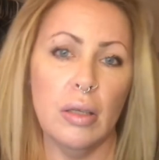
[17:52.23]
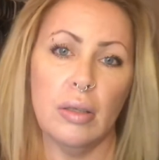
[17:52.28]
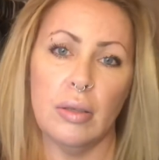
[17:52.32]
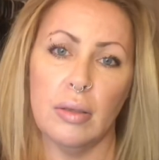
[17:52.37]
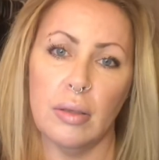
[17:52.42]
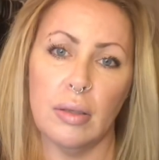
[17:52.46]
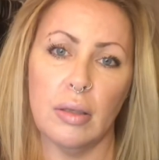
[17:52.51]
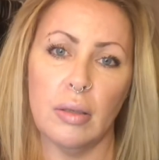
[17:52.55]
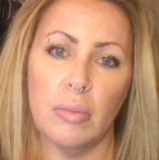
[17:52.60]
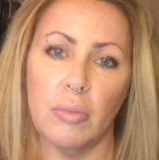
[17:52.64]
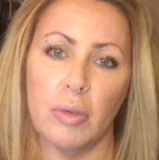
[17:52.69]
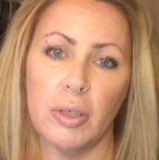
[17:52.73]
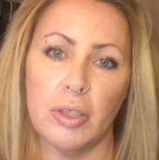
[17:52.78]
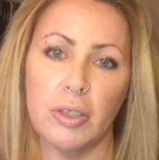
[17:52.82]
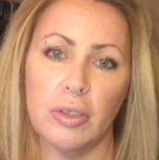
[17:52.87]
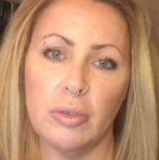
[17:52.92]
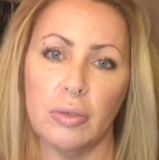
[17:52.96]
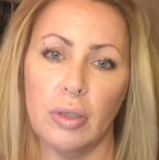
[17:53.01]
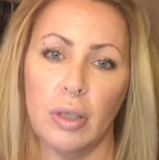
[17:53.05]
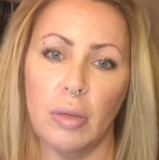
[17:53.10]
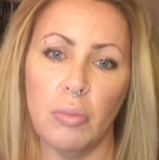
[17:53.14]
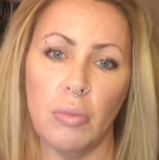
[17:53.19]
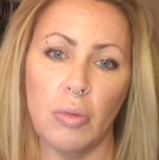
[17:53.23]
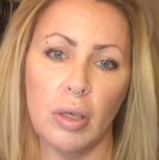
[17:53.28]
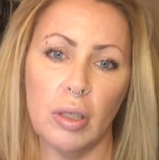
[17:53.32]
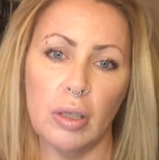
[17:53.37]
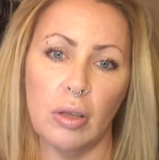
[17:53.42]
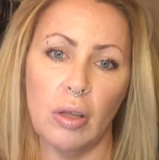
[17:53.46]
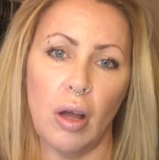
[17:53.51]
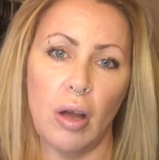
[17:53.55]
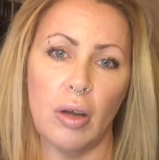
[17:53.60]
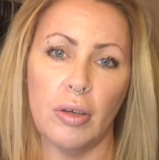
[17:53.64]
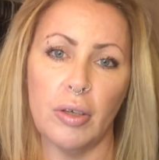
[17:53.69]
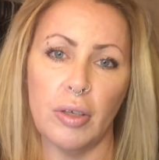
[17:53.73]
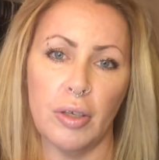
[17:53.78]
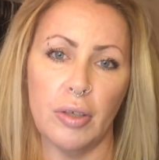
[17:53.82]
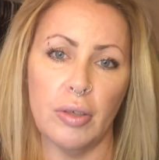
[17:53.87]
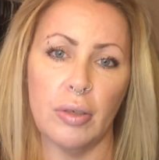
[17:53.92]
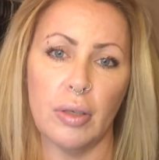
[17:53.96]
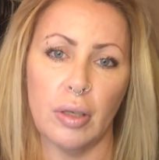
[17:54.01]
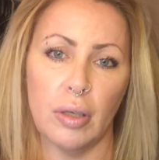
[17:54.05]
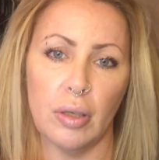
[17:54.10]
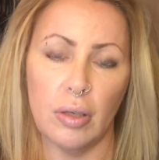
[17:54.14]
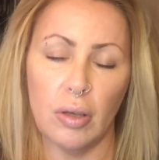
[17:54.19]
the more longer you
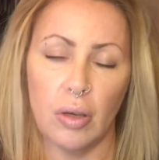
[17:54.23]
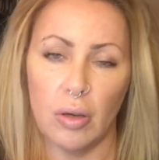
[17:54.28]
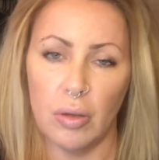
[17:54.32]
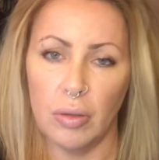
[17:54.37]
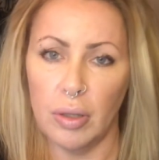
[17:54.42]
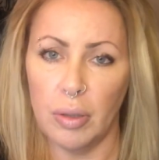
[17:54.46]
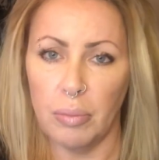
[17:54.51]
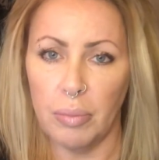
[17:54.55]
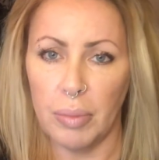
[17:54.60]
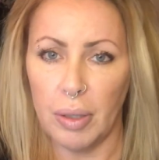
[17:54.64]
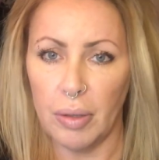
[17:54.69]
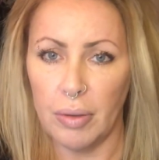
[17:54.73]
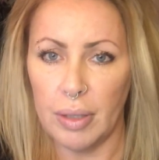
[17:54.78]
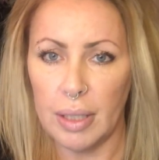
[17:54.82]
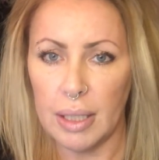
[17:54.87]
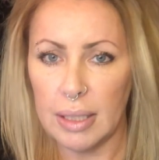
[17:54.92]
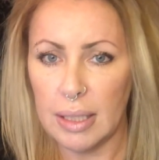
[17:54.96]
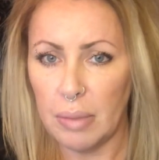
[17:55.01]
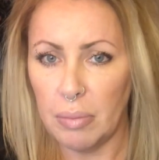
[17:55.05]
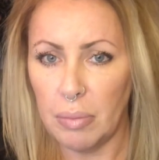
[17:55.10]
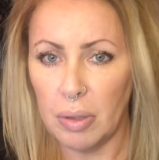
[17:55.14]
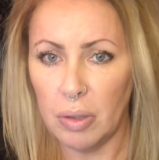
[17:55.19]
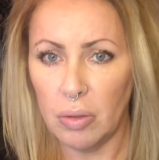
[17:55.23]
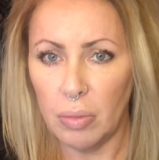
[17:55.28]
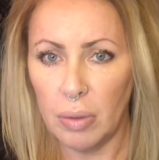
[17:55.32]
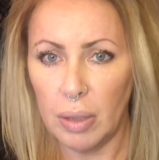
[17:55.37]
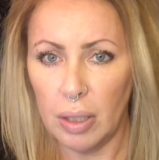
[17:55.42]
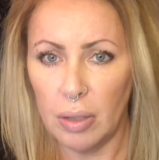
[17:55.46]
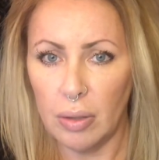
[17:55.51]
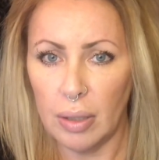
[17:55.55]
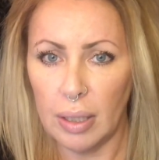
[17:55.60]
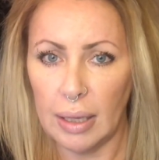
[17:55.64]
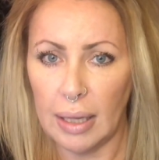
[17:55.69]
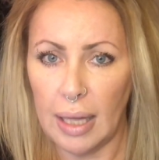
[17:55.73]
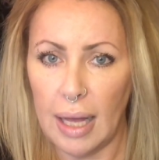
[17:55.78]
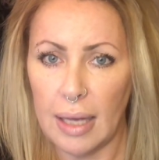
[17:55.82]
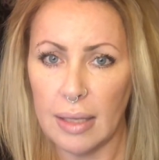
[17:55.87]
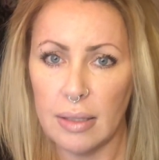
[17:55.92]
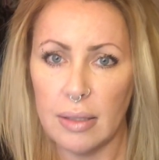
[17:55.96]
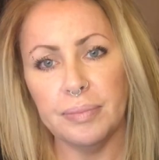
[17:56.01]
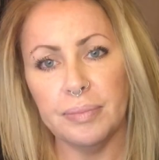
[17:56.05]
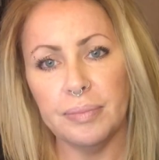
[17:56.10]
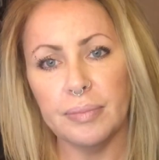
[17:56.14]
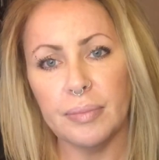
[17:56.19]
can go, the periods in between you can
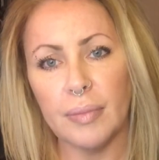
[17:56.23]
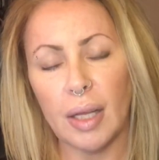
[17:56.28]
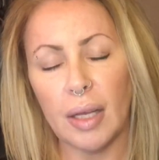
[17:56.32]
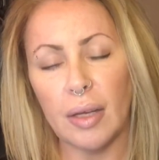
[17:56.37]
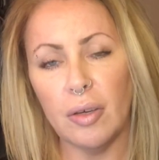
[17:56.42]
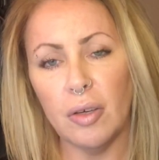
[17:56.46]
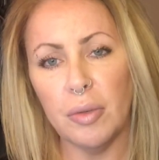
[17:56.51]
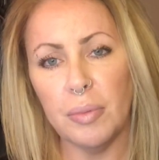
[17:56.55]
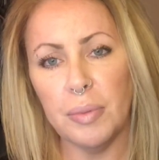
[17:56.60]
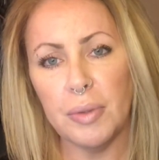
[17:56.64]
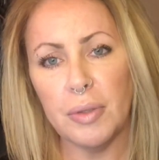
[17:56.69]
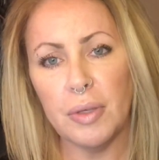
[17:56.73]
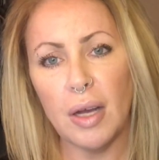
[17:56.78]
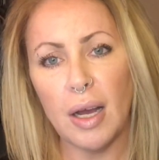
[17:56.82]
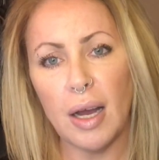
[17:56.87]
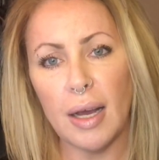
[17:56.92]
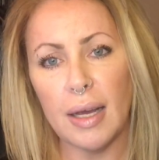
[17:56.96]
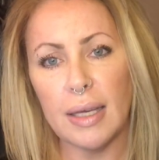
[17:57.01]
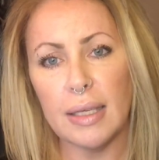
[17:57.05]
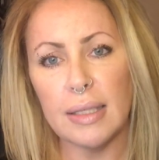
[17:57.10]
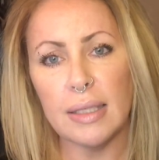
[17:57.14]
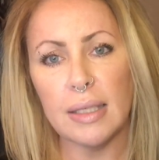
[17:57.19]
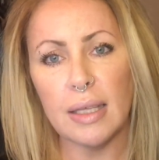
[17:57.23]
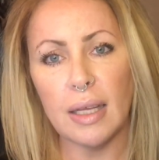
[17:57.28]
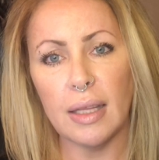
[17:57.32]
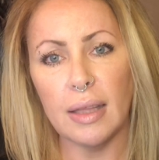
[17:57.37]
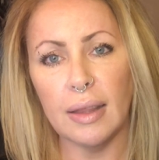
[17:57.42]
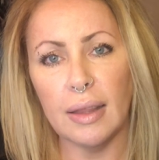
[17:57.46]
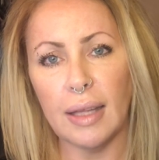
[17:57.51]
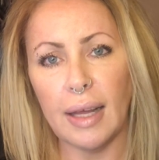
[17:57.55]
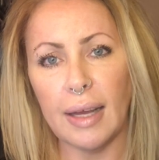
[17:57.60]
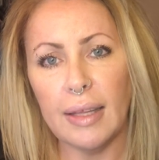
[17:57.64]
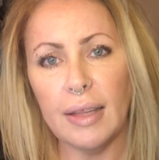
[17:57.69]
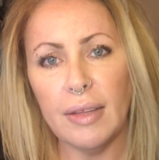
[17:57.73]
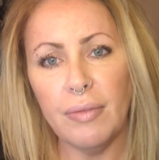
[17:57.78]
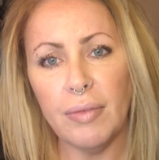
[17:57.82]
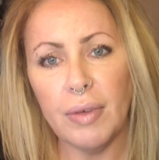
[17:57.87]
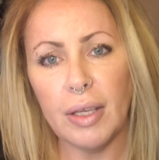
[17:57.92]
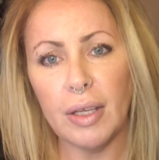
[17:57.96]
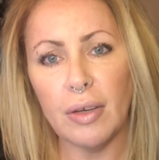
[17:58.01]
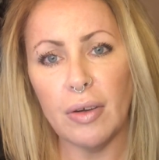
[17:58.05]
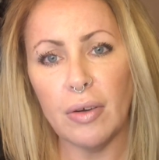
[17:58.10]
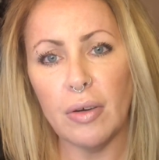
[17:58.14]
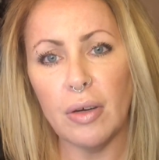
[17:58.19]
last. I hope you guys liked the
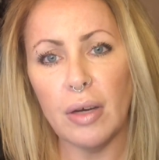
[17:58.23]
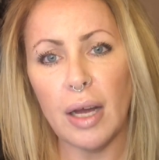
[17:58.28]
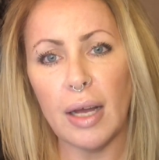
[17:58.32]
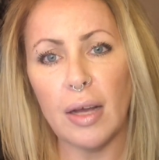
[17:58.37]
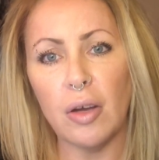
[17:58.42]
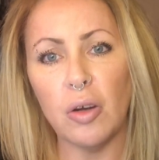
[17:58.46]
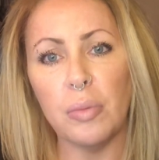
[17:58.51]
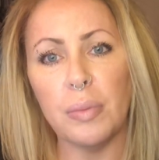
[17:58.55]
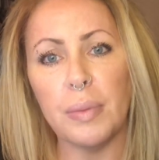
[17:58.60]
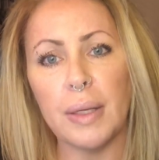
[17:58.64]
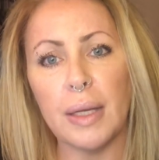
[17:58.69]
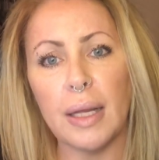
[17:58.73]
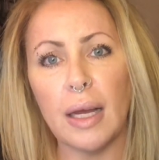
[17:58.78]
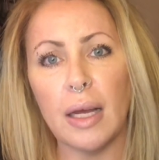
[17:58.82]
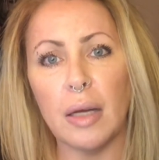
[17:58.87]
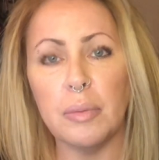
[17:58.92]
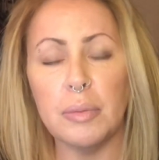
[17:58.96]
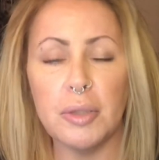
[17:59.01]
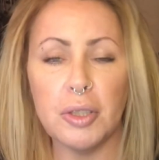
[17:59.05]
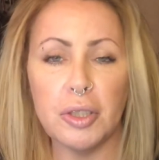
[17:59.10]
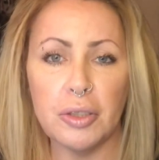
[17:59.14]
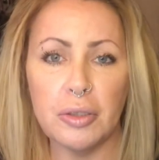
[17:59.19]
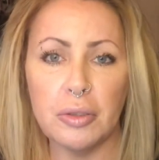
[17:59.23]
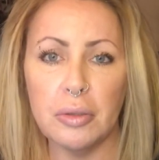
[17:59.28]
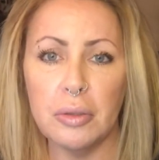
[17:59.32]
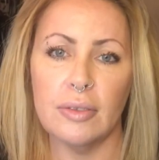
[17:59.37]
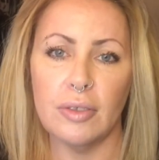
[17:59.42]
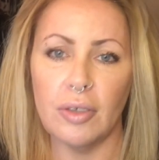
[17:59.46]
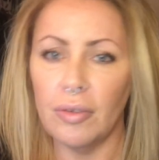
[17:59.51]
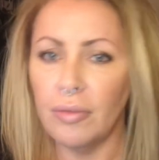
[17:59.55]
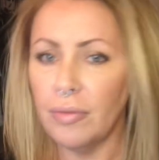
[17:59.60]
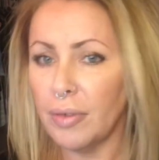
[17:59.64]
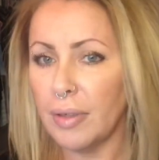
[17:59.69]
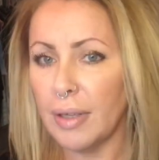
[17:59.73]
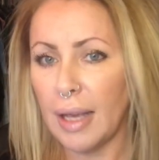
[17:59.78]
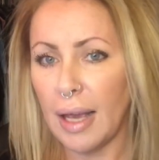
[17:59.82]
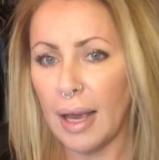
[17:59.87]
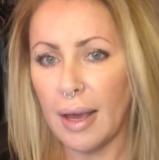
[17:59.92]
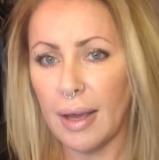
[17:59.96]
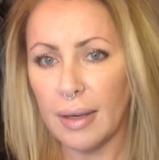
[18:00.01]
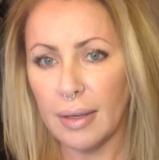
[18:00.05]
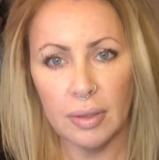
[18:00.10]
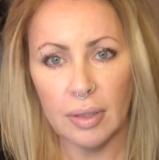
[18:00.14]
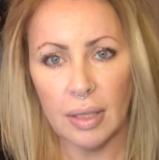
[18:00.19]
video. I hope it helped you. Don't
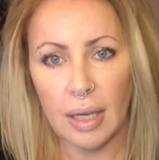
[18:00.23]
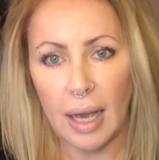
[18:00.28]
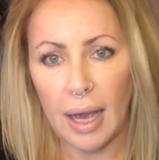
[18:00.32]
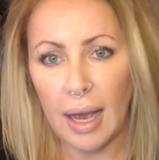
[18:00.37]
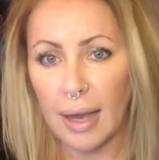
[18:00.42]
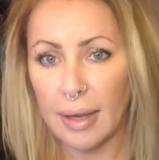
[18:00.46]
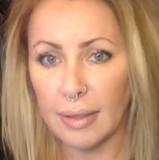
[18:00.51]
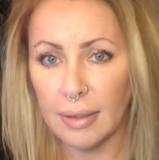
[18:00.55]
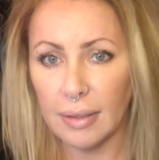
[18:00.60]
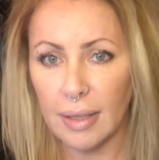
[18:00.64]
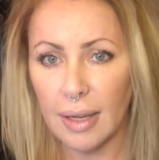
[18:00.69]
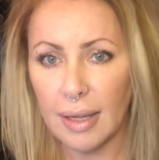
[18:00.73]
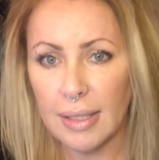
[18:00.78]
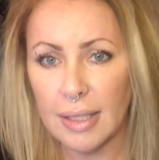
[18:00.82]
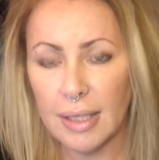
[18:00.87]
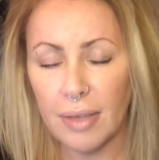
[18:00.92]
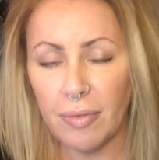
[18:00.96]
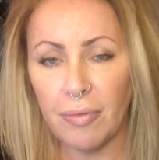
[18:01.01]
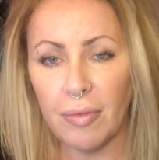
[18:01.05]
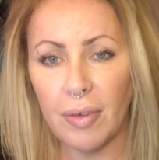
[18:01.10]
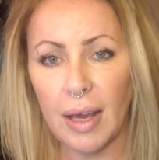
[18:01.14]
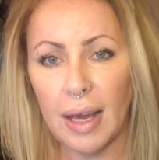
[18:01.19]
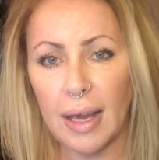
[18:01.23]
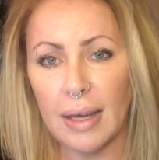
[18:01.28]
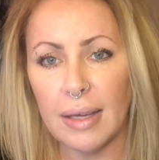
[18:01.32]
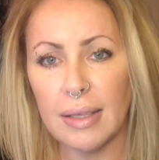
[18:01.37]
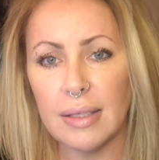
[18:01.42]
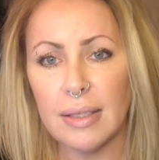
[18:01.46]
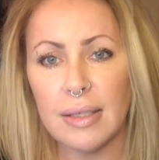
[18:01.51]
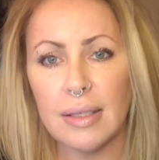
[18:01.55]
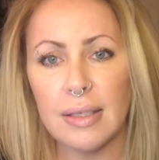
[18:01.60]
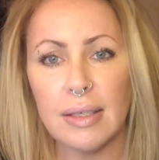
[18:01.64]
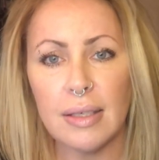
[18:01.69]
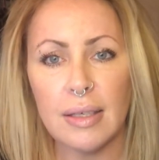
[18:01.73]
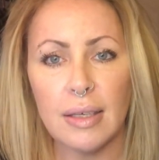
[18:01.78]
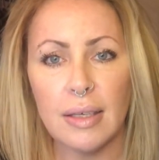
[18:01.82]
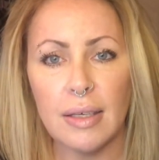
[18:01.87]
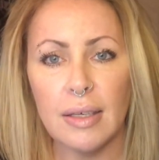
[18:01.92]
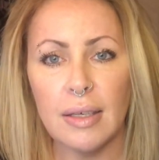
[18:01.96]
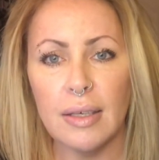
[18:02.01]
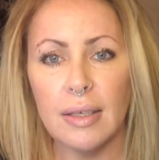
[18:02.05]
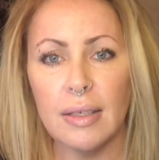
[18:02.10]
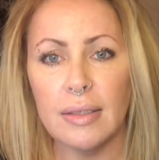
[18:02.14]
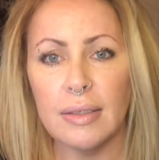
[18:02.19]
forget, analyze the face,
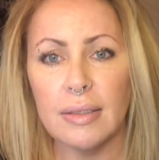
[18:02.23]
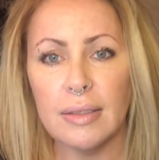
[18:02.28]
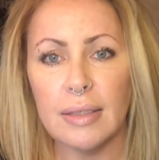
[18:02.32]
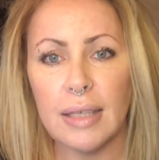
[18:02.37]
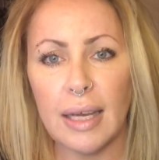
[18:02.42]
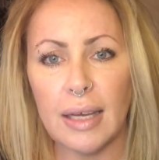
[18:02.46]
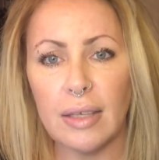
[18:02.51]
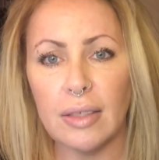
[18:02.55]
take a